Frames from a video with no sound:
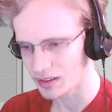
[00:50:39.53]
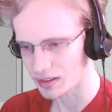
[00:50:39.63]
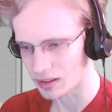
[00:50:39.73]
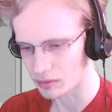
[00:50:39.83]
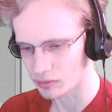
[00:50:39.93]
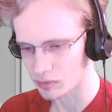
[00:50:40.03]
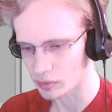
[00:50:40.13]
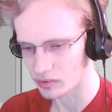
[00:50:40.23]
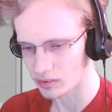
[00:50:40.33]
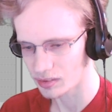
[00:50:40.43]
That I've
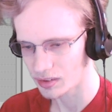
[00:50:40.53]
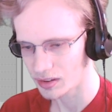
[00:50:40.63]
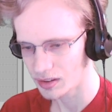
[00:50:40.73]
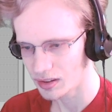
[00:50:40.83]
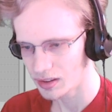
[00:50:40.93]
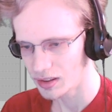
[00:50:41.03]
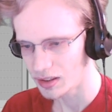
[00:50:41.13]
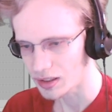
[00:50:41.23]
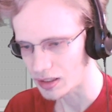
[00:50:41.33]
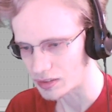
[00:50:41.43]
always
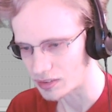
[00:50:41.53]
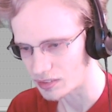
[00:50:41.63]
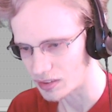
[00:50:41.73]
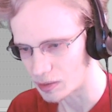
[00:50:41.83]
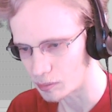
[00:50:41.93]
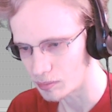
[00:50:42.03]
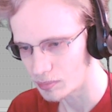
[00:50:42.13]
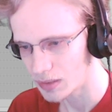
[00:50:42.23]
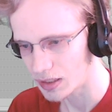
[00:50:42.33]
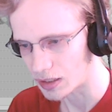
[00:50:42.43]
had the same
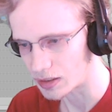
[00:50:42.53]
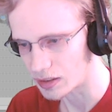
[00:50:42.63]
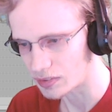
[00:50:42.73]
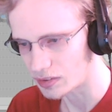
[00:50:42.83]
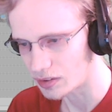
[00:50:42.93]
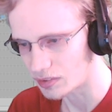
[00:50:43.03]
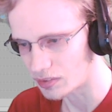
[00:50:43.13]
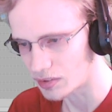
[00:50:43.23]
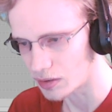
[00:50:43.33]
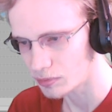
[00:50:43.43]
kind of ideas and
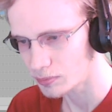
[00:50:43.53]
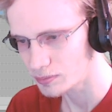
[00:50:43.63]
stuff